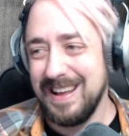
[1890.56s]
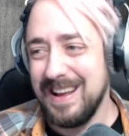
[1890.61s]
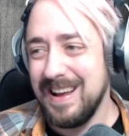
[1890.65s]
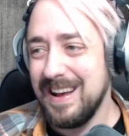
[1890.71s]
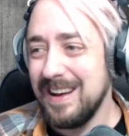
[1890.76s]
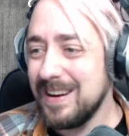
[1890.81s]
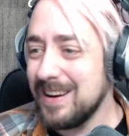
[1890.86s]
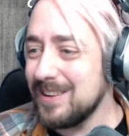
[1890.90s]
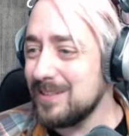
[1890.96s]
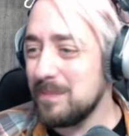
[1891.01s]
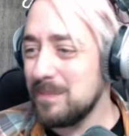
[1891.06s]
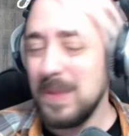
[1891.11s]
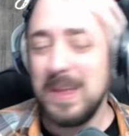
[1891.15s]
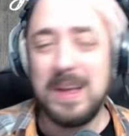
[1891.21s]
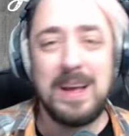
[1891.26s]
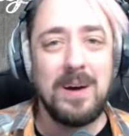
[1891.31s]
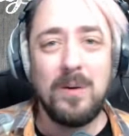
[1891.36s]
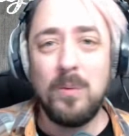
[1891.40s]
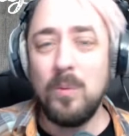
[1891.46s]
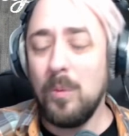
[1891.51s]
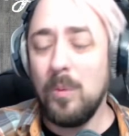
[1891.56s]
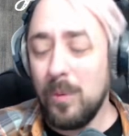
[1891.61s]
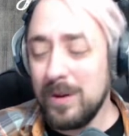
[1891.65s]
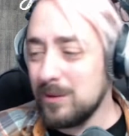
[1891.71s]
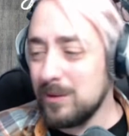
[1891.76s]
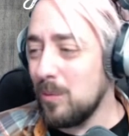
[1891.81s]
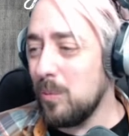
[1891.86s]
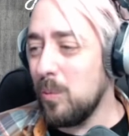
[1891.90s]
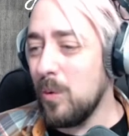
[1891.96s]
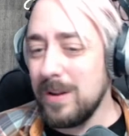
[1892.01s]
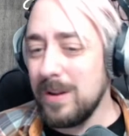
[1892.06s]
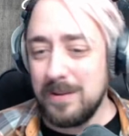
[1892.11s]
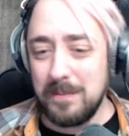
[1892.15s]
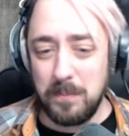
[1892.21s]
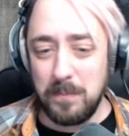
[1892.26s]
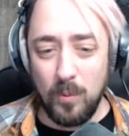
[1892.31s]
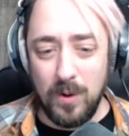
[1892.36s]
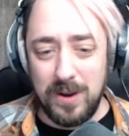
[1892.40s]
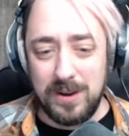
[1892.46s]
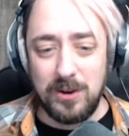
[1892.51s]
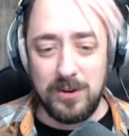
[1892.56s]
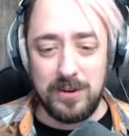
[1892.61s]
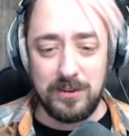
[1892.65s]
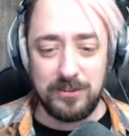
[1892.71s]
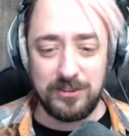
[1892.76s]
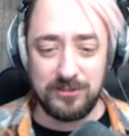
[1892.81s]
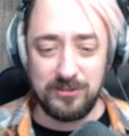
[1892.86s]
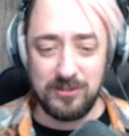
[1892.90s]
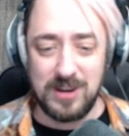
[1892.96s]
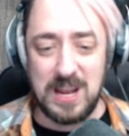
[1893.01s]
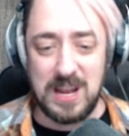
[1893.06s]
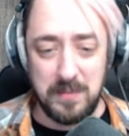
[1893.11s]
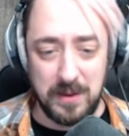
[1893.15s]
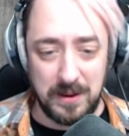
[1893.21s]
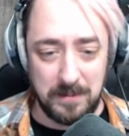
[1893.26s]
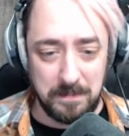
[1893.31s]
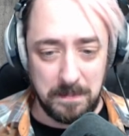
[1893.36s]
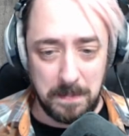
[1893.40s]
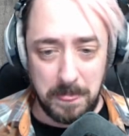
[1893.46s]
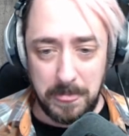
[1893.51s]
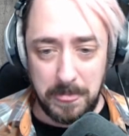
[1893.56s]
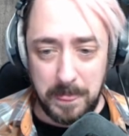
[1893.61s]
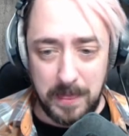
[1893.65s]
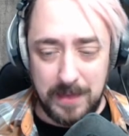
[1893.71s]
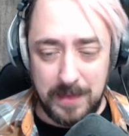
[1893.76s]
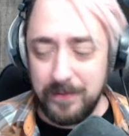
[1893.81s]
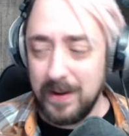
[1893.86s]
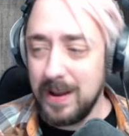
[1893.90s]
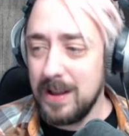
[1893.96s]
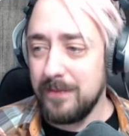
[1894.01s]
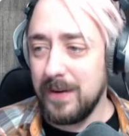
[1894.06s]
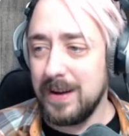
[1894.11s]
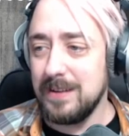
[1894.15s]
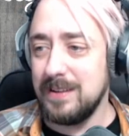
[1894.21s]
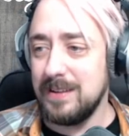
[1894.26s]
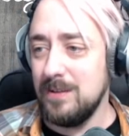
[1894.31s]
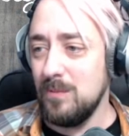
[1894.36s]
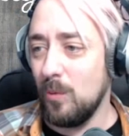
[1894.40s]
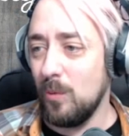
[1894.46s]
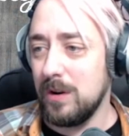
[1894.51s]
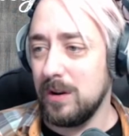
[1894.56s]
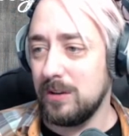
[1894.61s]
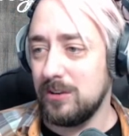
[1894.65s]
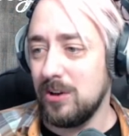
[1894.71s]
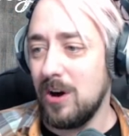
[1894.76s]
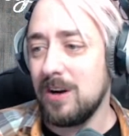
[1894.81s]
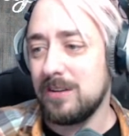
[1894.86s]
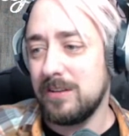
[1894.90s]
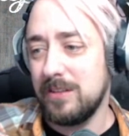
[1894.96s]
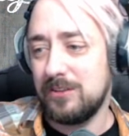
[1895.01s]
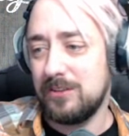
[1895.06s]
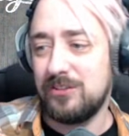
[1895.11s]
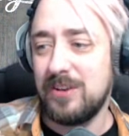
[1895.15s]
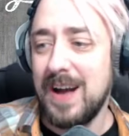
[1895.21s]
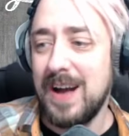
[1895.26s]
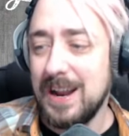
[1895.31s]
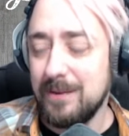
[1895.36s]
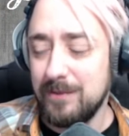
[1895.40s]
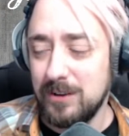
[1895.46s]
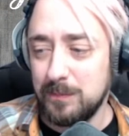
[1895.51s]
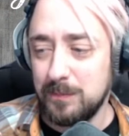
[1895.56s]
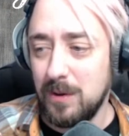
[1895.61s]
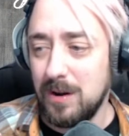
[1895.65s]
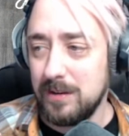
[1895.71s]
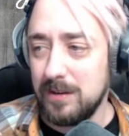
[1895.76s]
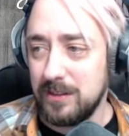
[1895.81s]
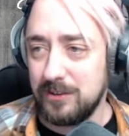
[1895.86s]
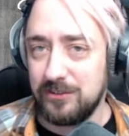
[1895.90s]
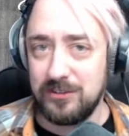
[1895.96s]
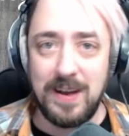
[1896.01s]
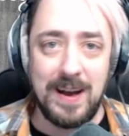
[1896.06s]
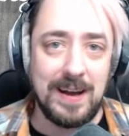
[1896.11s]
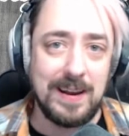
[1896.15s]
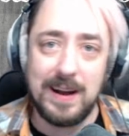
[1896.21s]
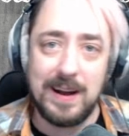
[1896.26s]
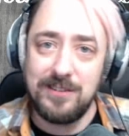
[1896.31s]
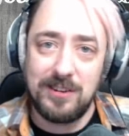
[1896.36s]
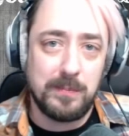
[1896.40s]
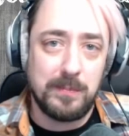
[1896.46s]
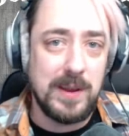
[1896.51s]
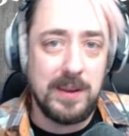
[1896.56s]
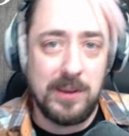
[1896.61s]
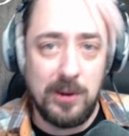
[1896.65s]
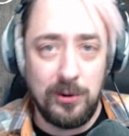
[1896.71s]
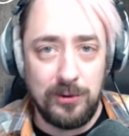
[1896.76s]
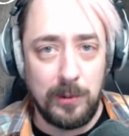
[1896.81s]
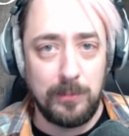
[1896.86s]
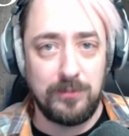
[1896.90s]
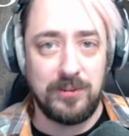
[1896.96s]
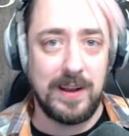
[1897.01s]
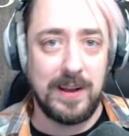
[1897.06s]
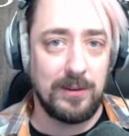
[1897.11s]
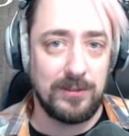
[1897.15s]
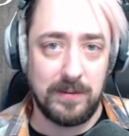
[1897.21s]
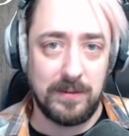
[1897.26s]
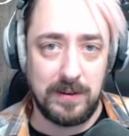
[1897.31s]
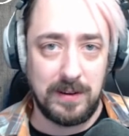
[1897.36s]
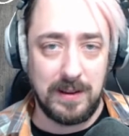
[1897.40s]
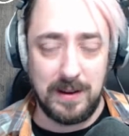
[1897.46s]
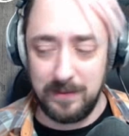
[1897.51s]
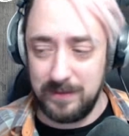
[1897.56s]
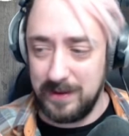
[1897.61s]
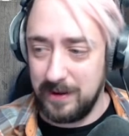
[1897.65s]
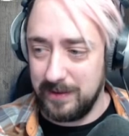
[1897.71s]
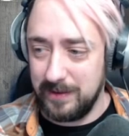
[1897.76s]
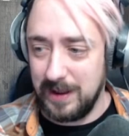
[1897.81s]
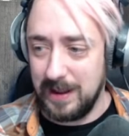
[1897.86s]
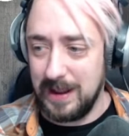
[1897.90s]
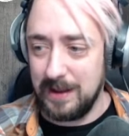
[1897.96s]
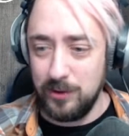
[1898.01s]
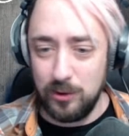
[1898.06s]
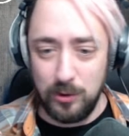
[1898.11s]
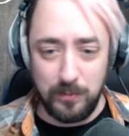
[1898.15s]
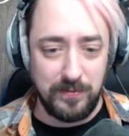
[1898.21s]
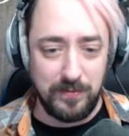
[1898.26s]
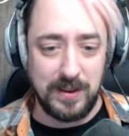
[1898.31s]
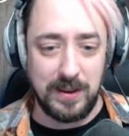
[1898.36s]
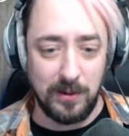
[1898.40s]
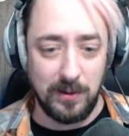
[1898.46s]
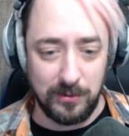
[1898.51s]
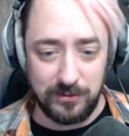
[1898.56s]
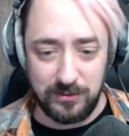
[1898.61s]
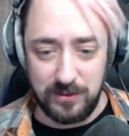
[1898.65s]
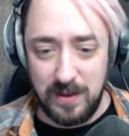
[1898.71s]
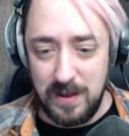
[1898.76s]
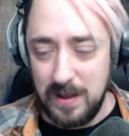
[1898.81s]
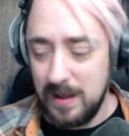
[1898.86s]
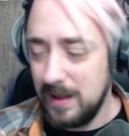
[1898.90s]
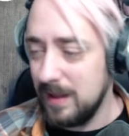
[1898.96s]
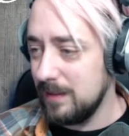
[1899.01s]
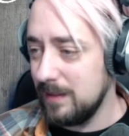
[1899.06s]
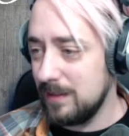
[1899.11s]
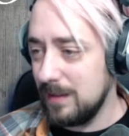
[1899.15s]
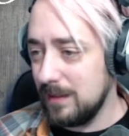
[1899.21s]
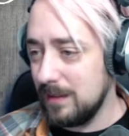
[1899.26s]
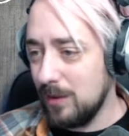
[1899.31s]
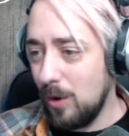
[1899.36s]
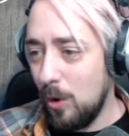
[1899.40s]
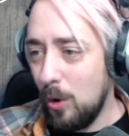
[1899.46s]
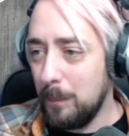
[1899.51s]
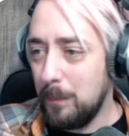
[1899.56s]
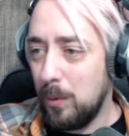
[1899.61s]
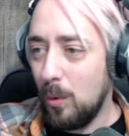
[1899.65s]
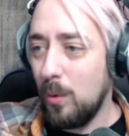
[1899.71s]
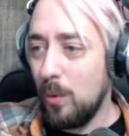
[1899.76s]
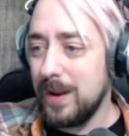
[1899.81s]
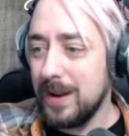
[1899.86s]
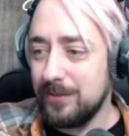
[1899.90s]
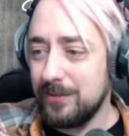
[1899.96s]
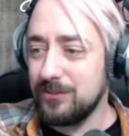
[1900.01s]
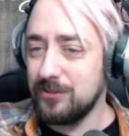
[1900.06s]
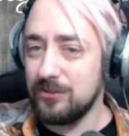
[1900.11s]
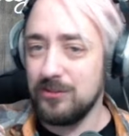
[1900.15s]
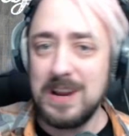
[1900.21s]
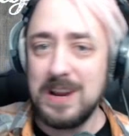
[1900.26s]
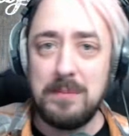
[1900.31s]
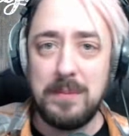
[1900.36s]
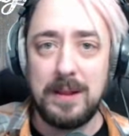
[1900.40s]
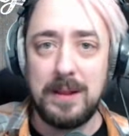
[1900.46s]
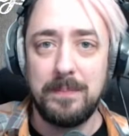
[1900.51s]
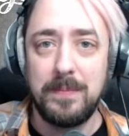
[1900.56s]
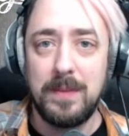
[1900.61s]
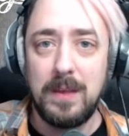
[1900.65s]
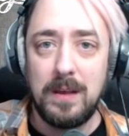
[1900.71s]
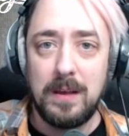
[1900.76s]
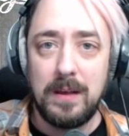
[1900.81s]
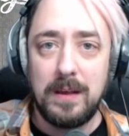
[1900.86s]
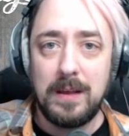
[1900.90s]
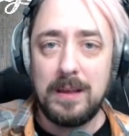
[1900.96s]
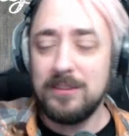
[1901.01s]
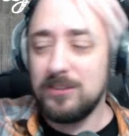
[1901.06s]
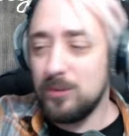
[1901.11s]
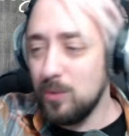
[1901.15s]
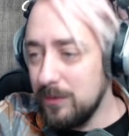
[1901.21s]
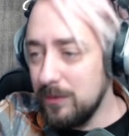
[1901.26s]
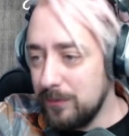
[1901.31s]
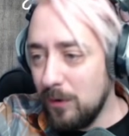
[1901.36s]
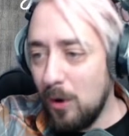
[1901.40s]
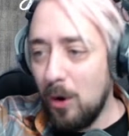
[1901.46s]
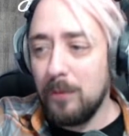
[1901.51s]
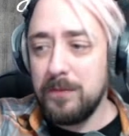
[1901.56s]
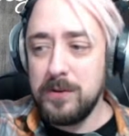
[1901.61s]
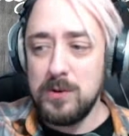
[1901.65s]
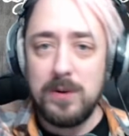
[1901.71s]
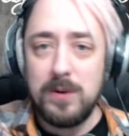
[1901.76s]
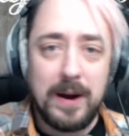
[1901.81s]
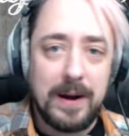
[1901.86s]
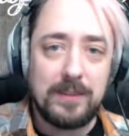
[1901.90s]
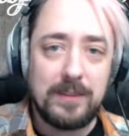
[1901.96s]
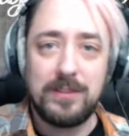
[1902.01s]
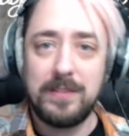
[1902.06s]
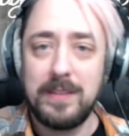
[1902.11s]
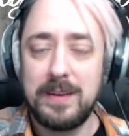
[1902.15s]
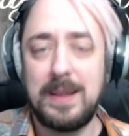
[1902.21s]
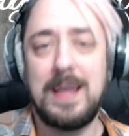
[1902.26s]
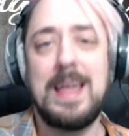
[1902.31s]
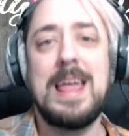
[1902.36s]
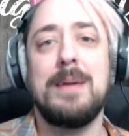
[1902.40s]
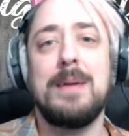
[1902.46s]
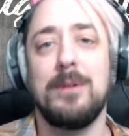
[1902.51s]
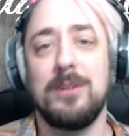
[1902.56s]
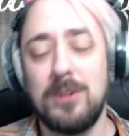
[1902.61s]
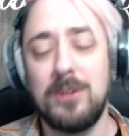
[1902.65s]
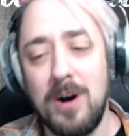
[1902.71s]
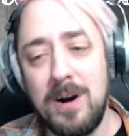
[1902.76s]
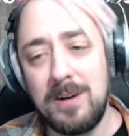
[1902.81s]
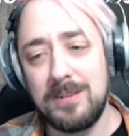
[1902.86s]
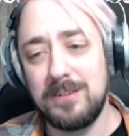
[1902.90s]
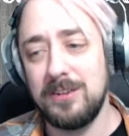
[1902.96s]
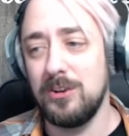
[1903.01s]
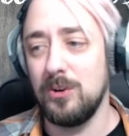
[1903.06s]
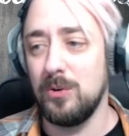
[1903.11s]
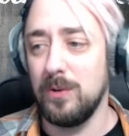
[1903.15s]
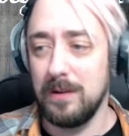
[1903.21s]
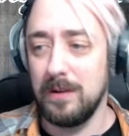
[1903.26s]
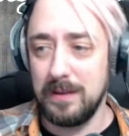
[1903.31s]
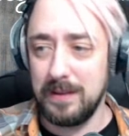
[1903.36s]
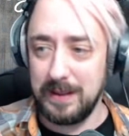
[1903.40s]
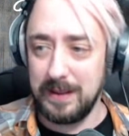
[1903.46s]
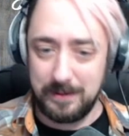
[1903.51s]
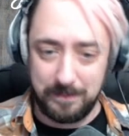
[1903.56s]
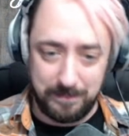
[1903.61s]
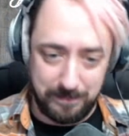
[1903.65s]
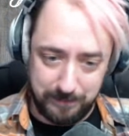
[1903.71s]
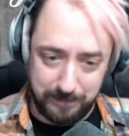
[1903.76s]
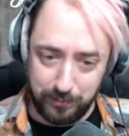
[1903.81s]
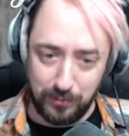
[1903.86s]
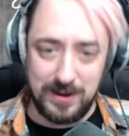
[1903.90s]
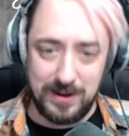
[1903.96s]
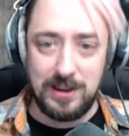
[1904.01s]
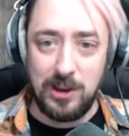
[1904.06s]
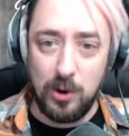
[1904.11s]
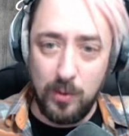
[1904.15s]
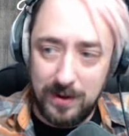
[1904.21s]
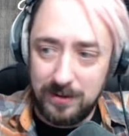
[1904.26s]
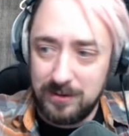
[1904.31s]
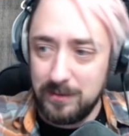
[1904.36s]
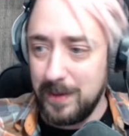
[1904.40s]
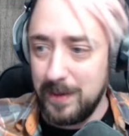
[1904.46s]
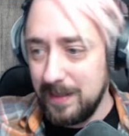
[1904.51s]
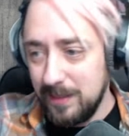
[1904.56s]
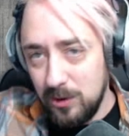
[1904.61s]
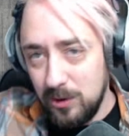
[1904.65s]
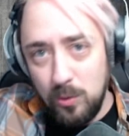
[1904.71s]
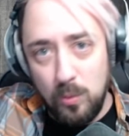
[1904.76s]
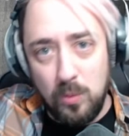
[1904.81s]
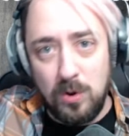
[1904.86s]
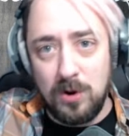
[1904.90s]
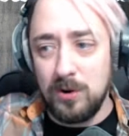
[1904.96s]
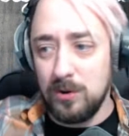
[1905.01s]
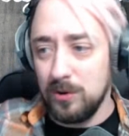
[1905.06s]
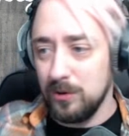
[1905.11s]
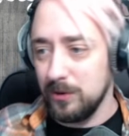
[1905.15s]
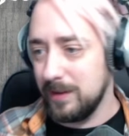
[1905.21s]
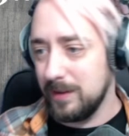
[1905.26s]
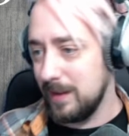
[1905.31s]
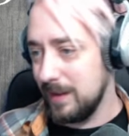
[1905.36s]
Because what good is streaming? If I didn't want to talk to the chat and respond to the chat, I just make YouTube channels every day, YouTube videos. The whole point of streaming is to involve you guys in the game and talk to you and like bring you into my little world.